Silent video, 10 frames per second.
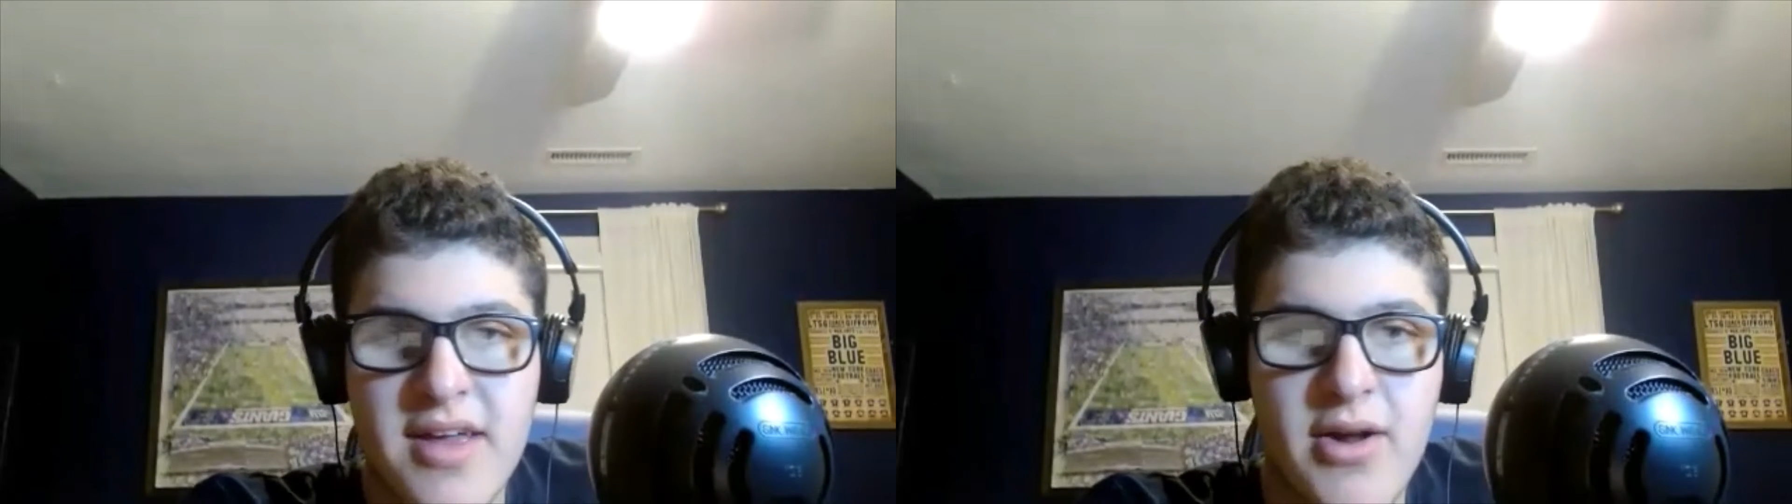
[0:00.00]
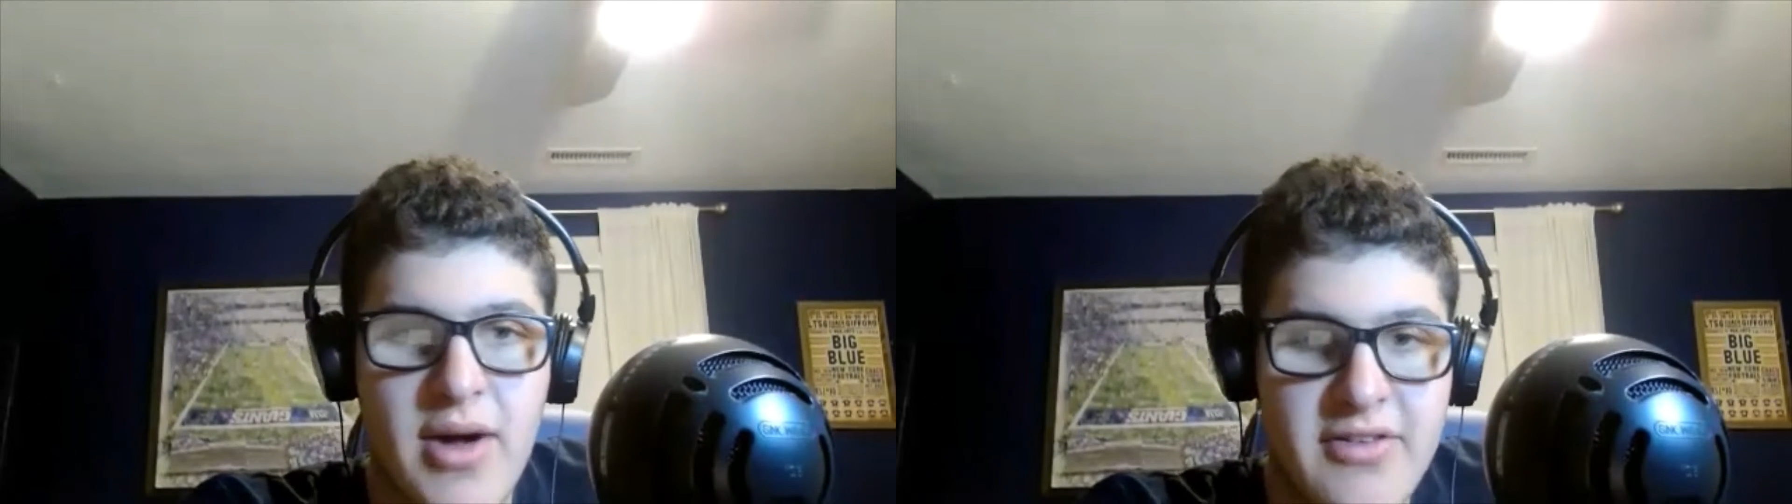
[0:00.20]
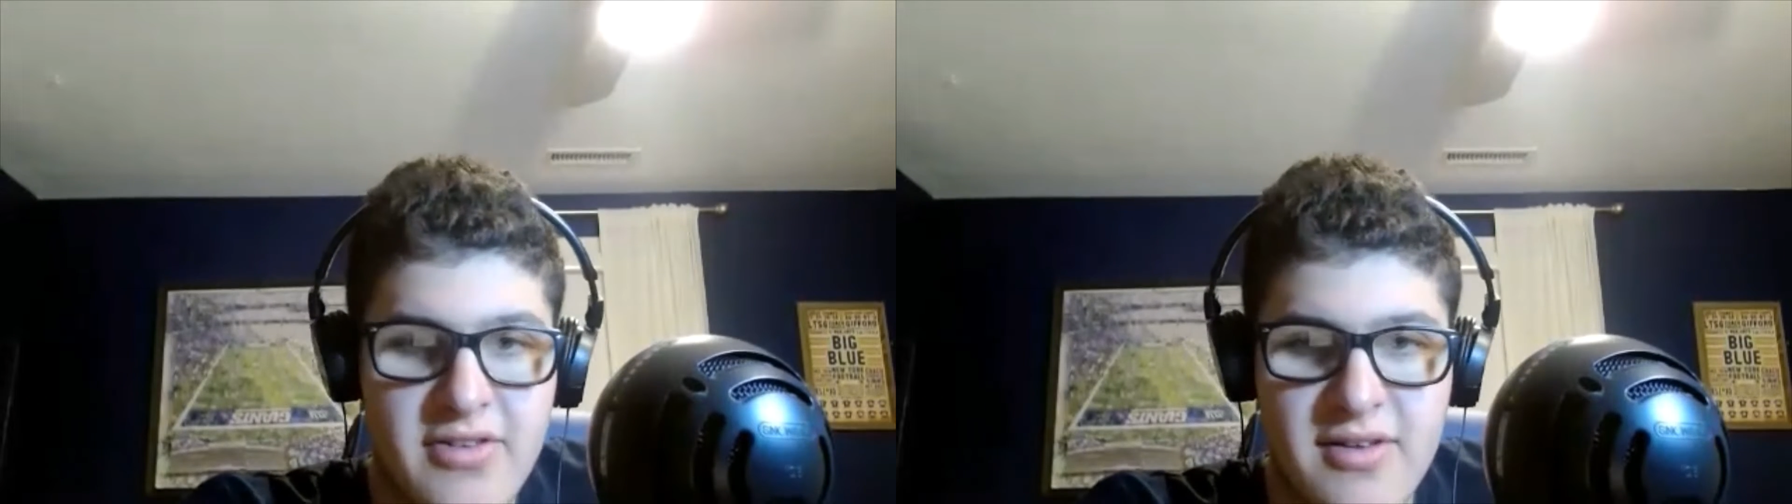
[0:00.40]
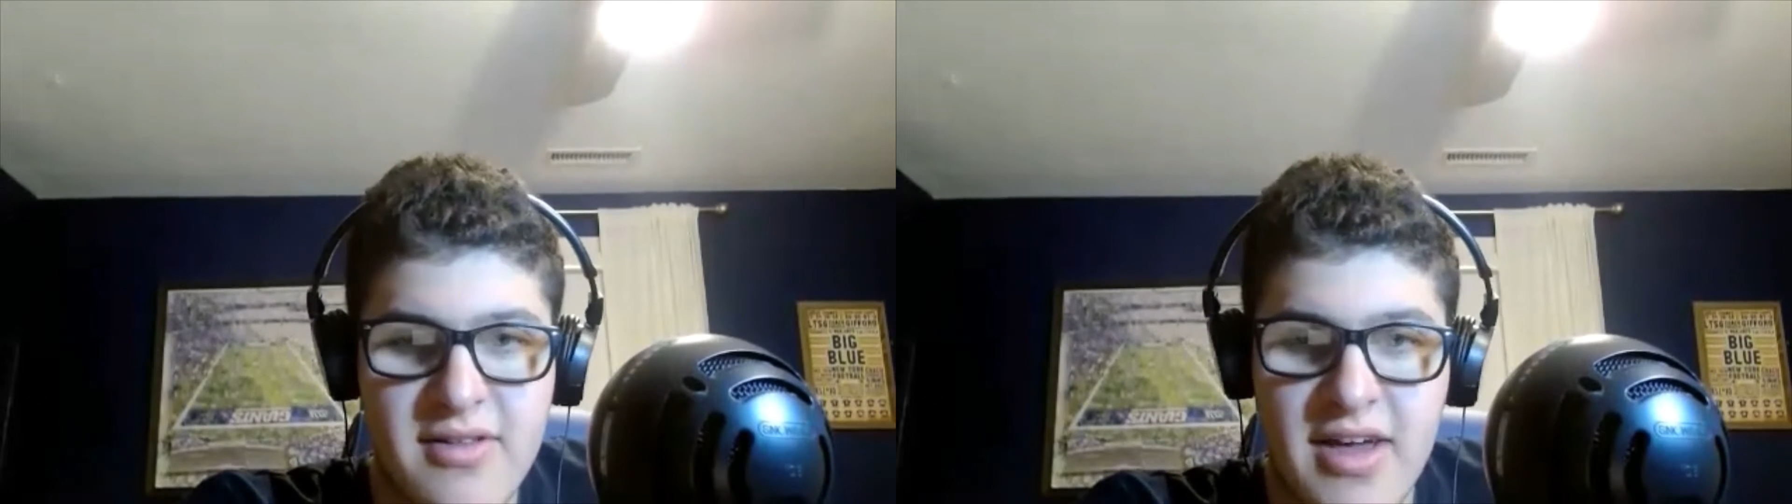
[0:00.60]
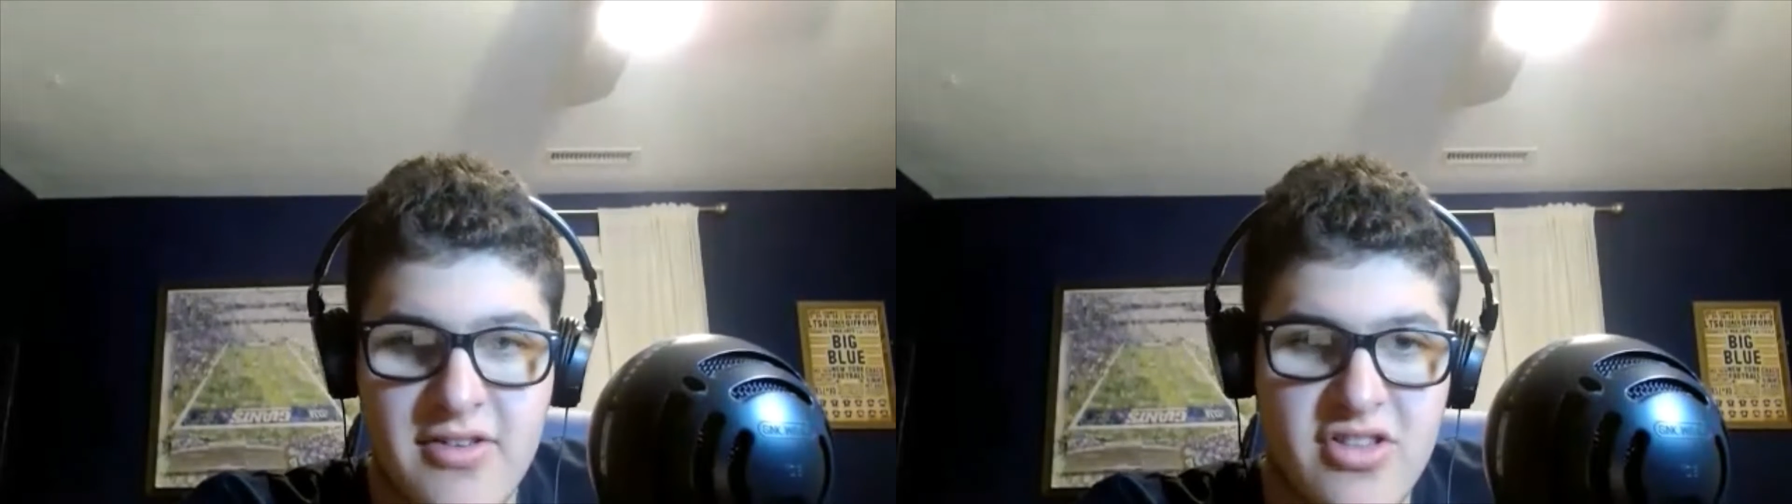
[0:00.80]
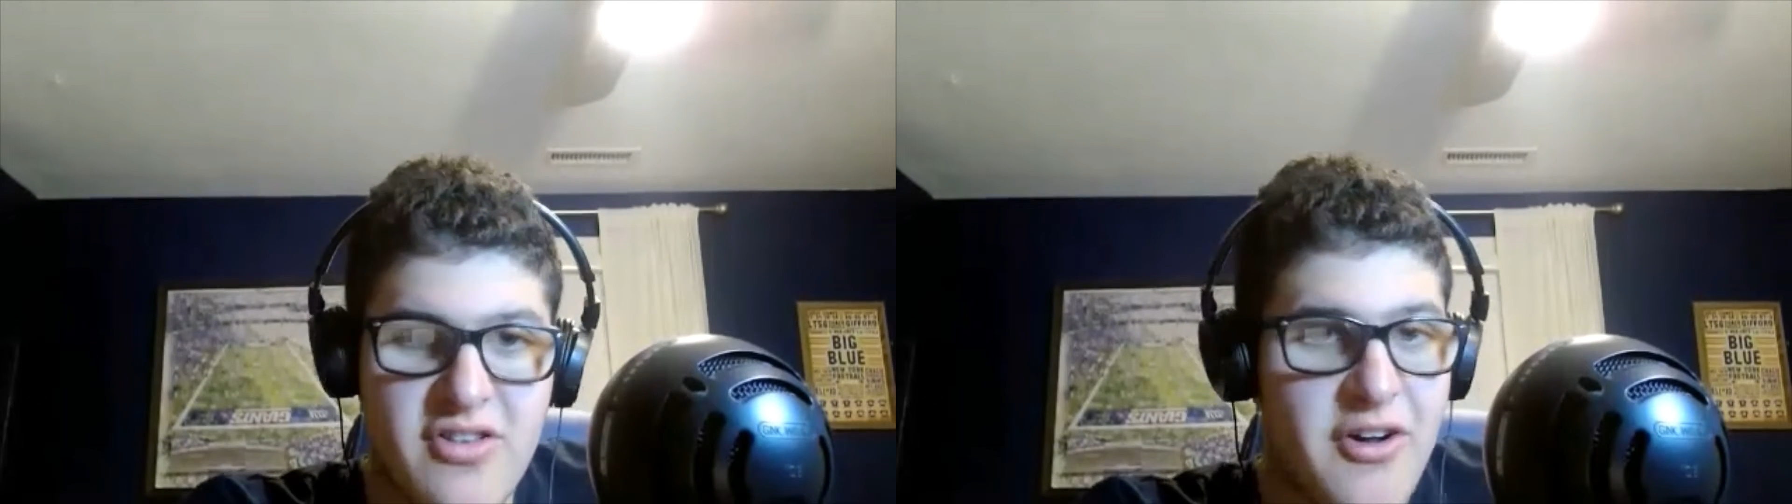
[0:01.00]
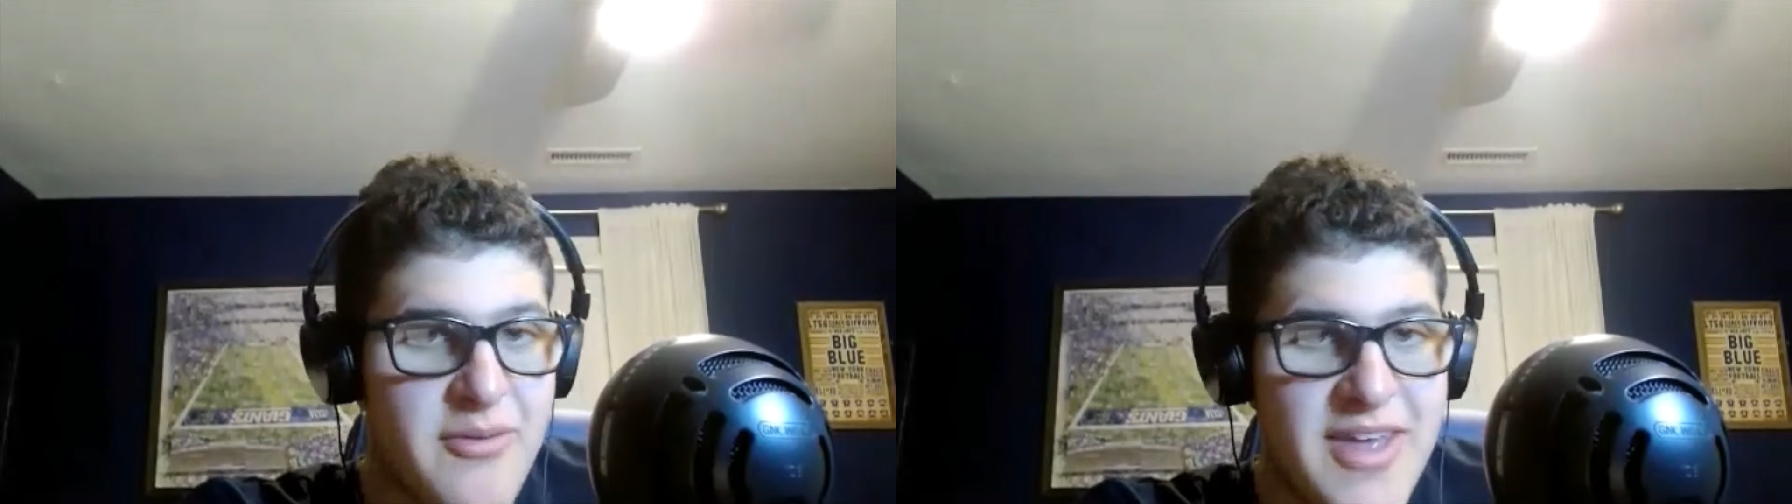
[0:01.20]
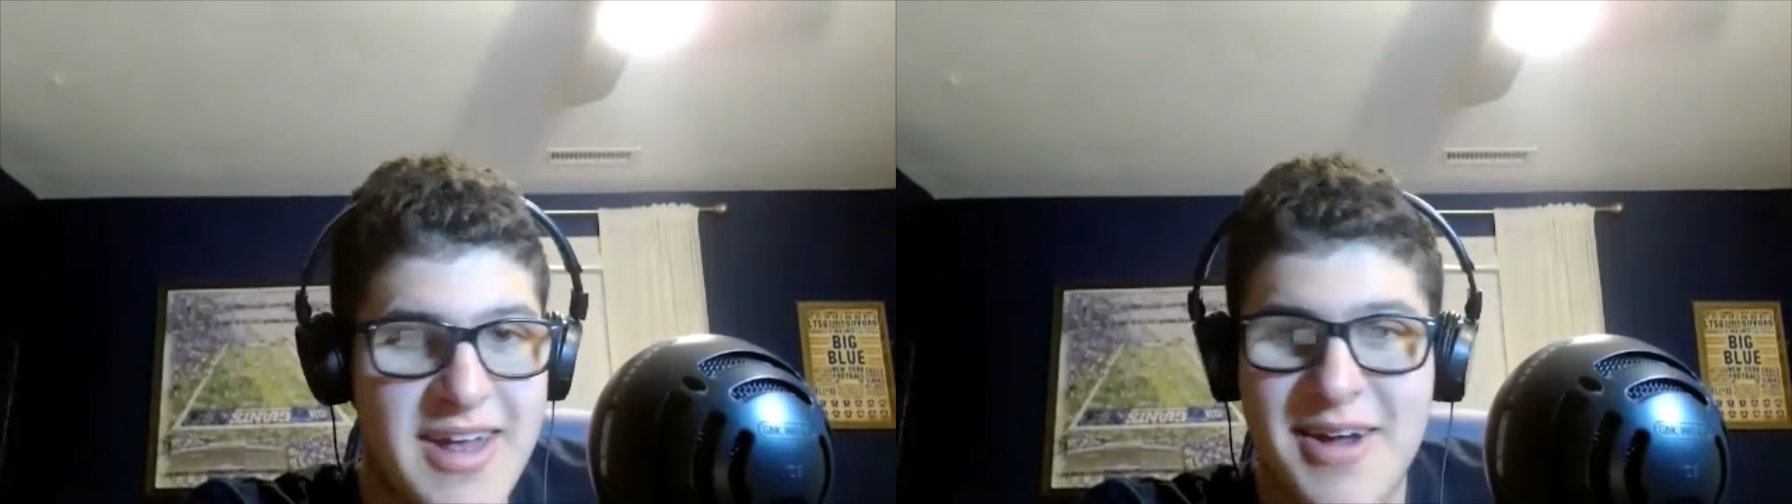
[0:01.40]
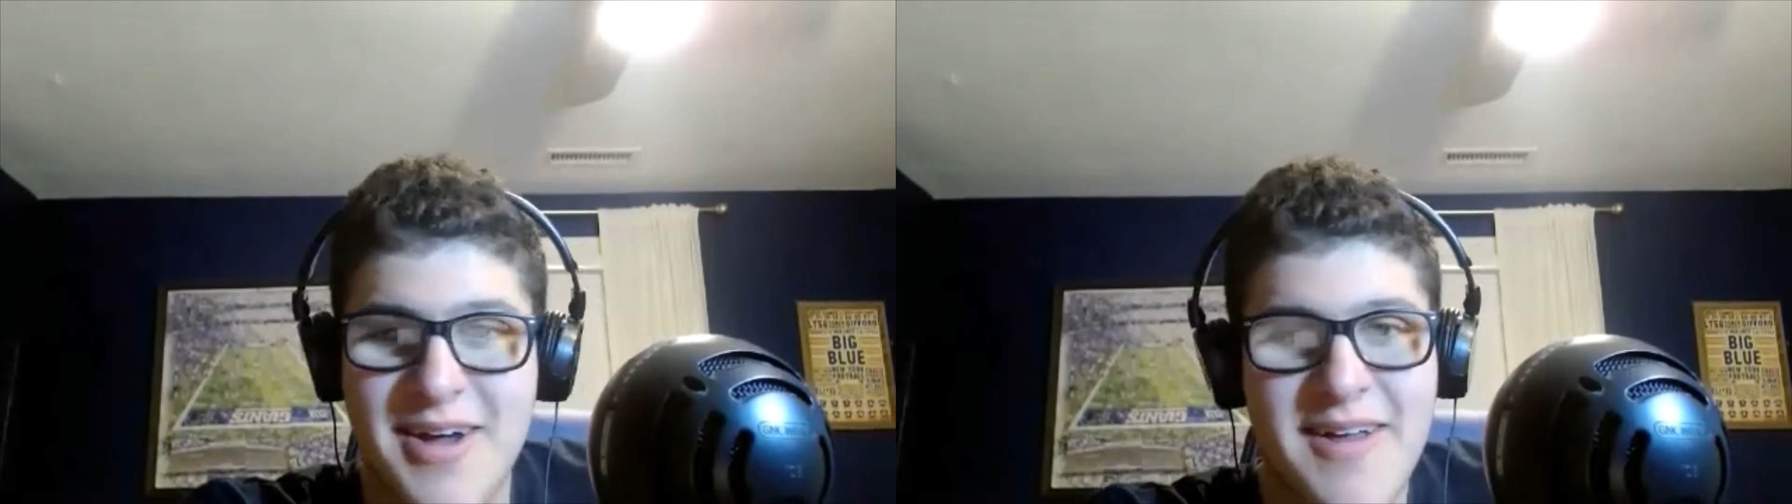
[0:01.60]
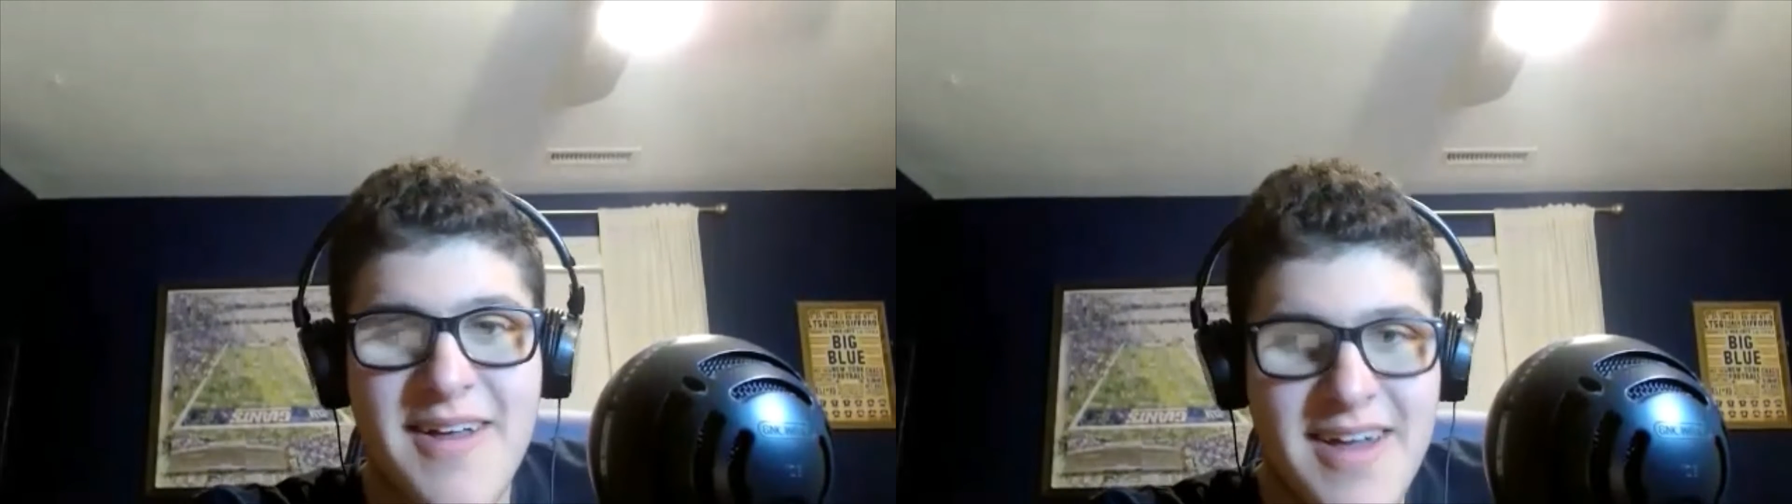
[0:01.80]
as a term that
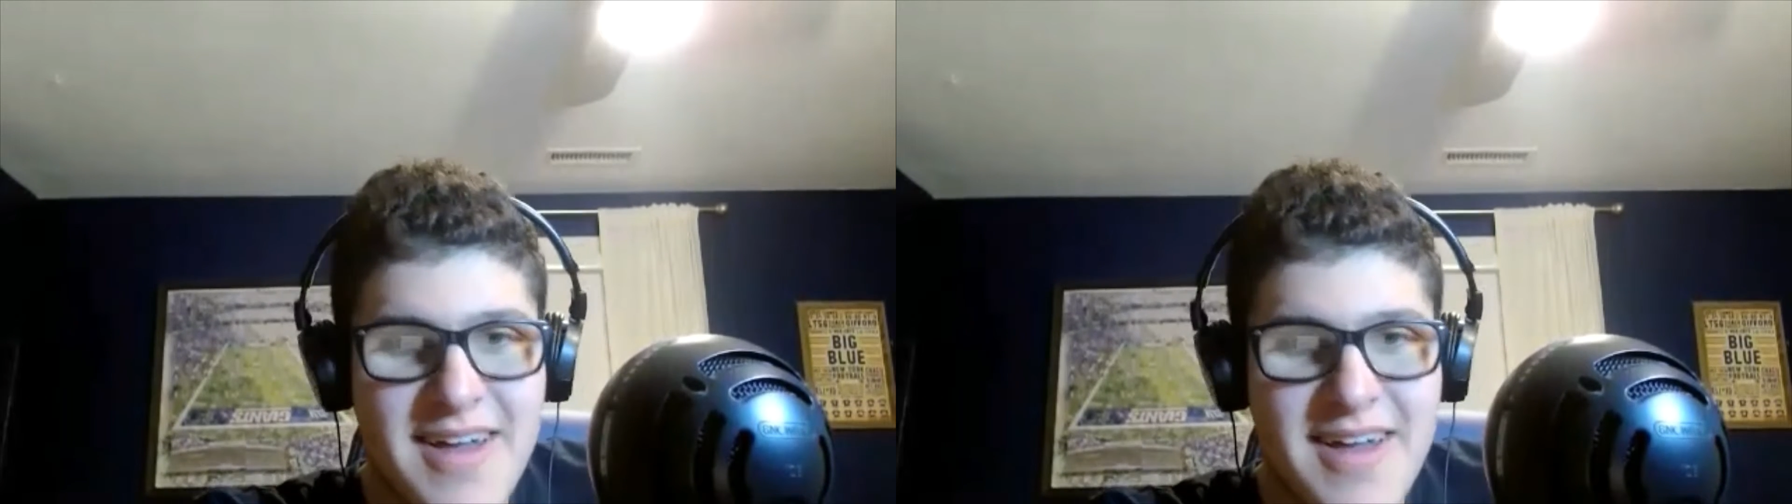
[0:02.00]
a